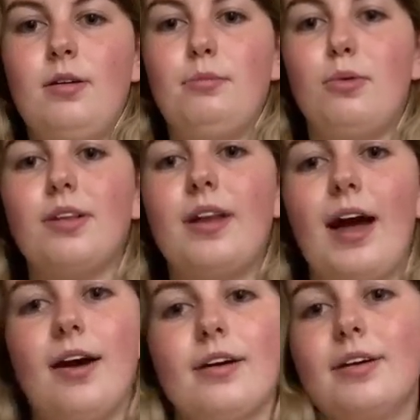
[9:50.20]
but
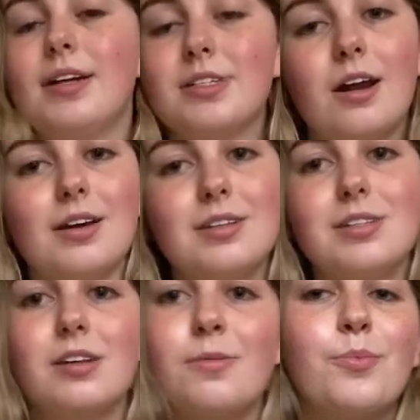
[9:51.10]
nah, it's nice.